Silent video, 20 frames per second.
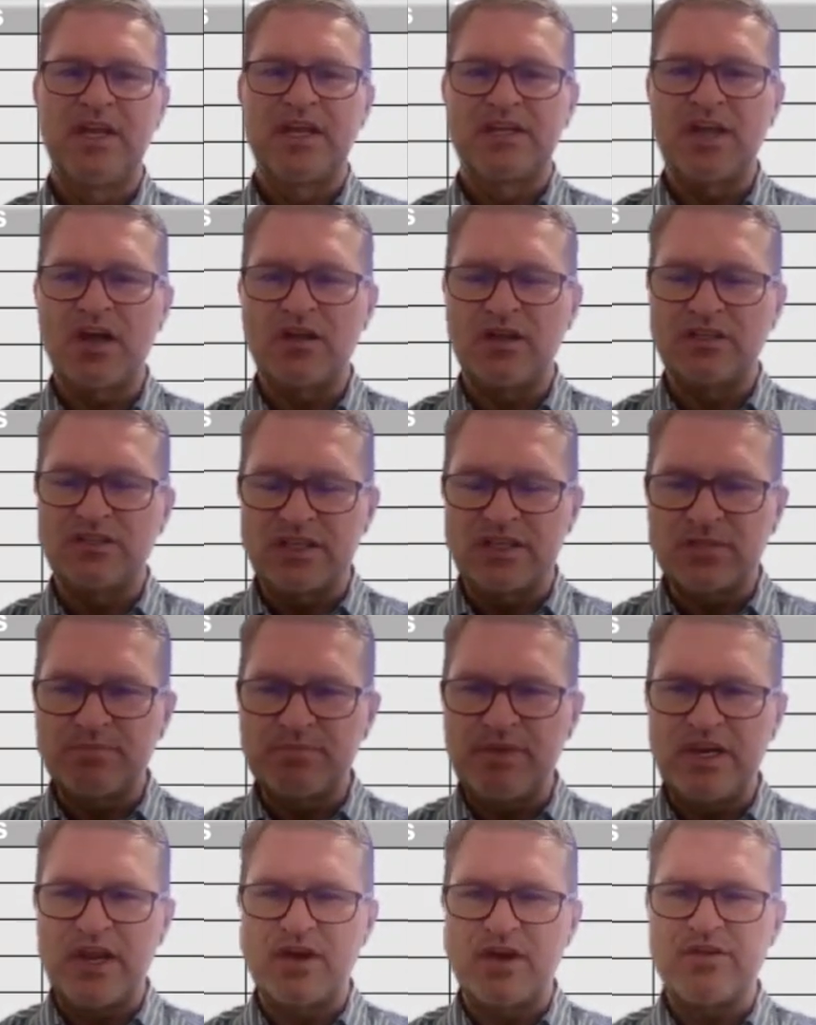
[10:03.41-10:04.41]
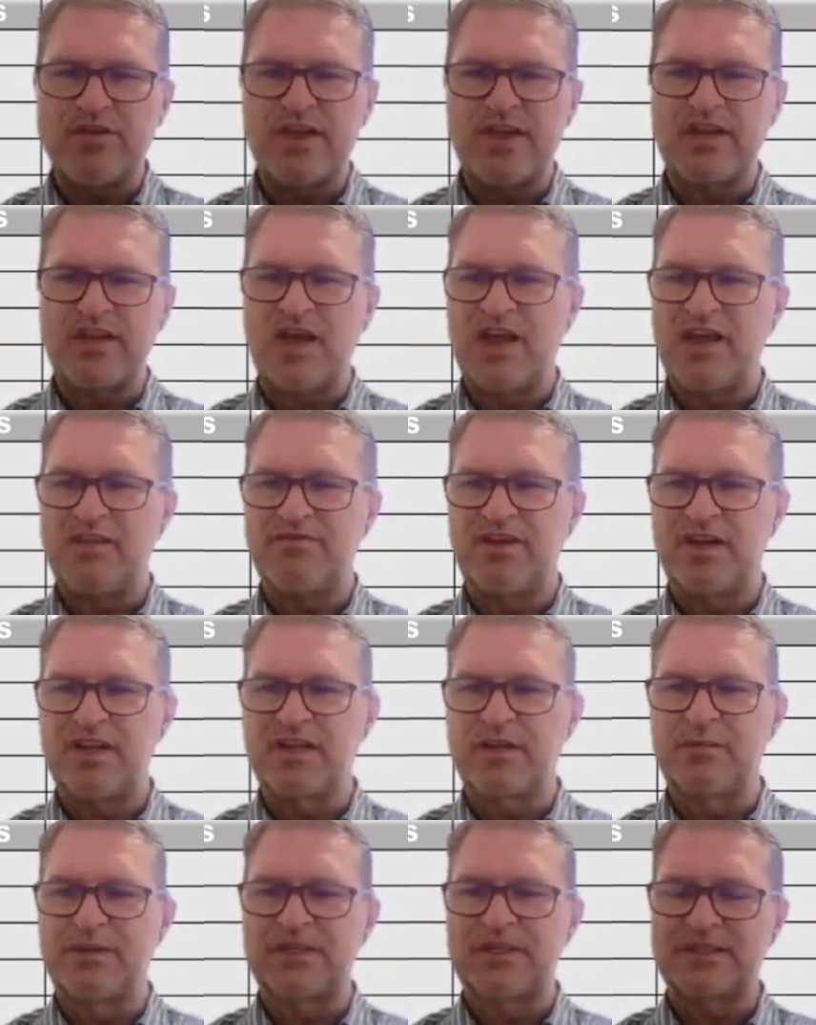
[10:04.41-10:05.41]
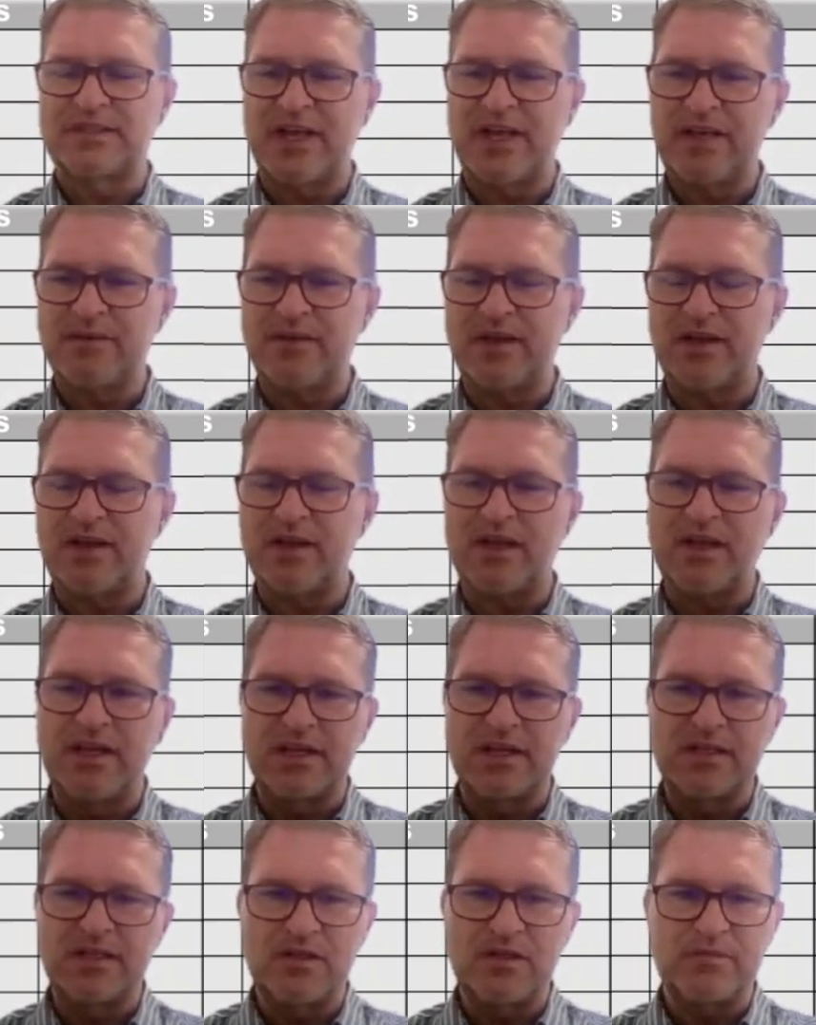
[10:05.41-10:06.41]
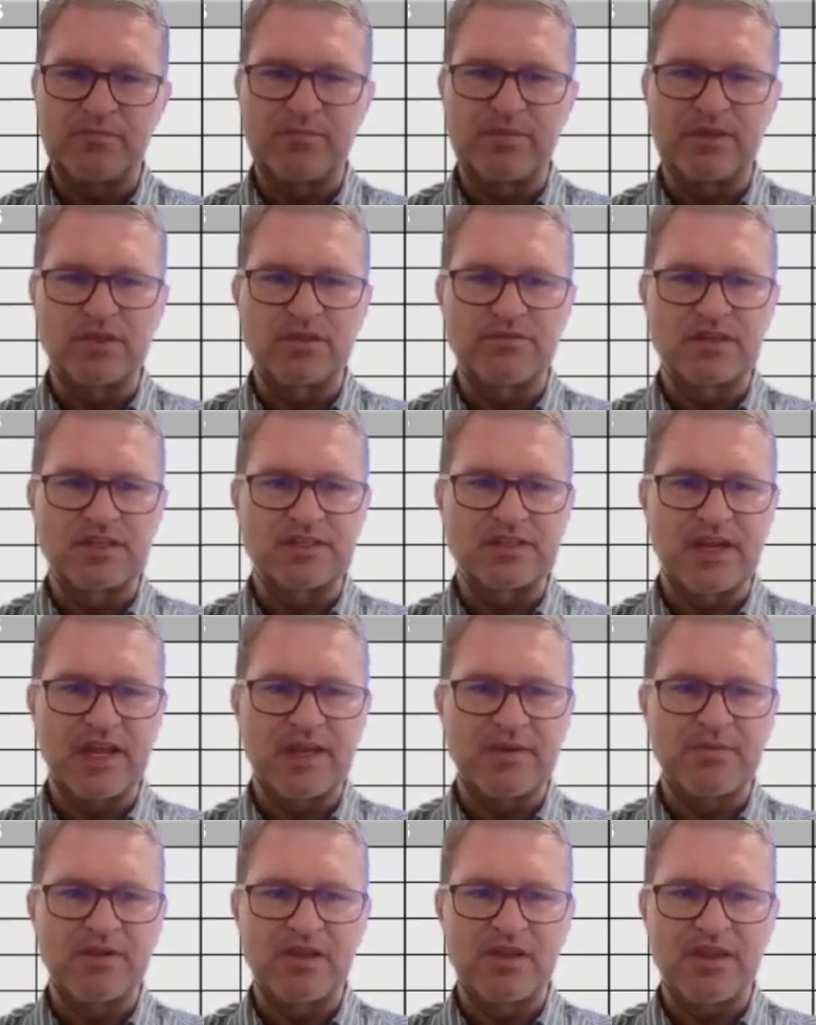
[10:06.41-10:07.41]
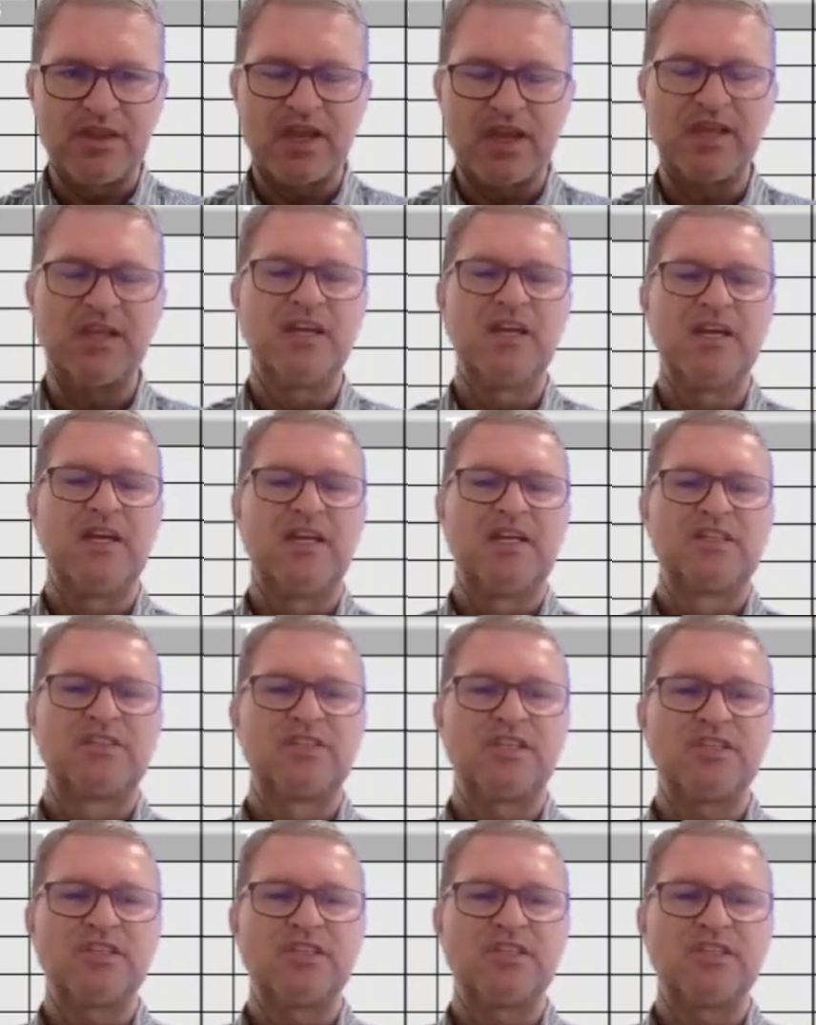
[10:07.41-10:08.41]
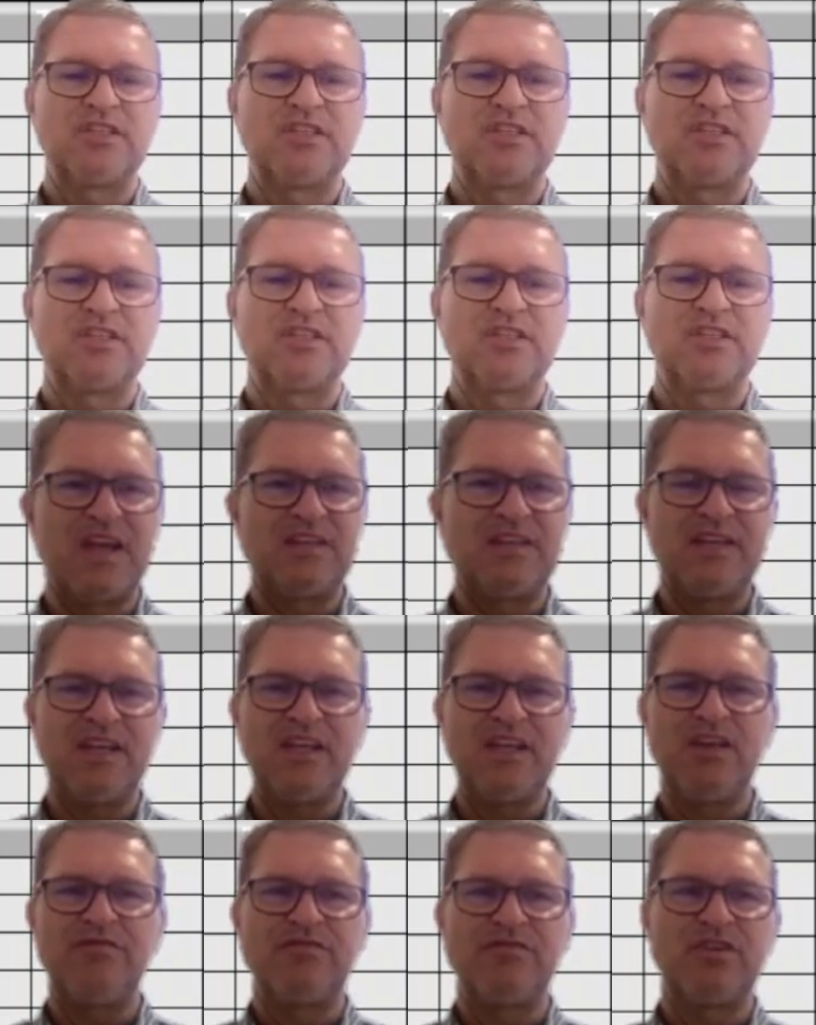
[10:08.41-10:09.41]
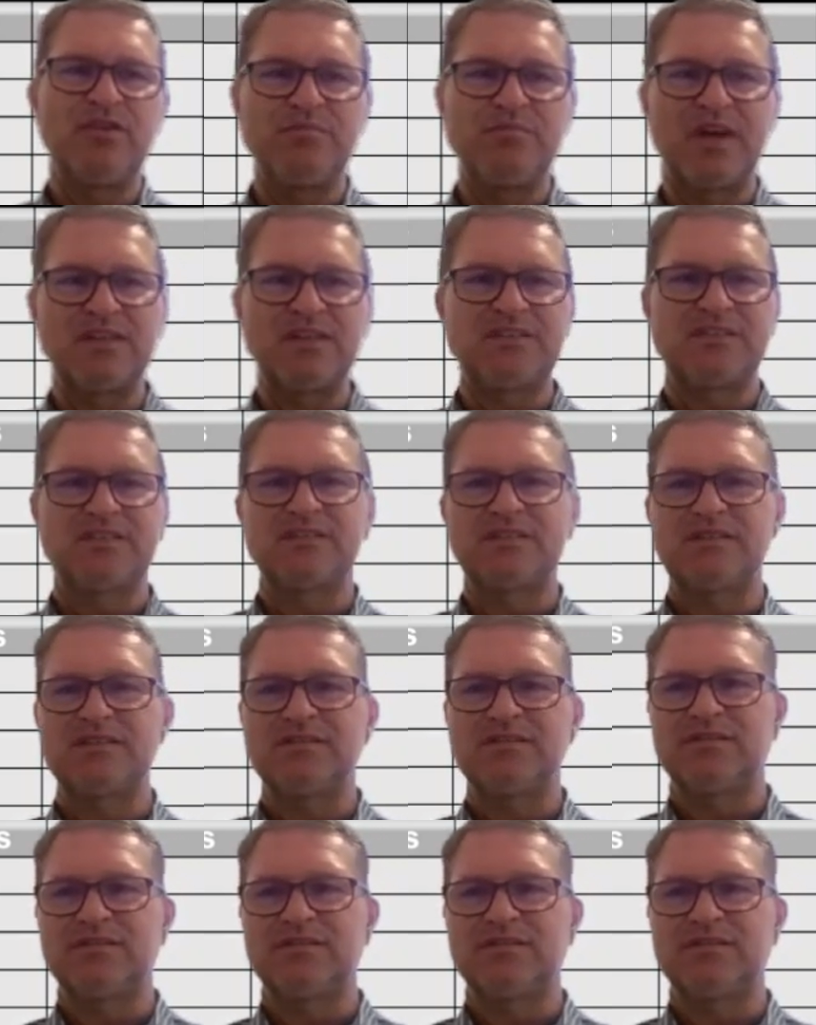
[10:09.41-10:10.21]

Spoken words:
Now, just below that, I have a little bit of a table there, just to give you an idea. If you must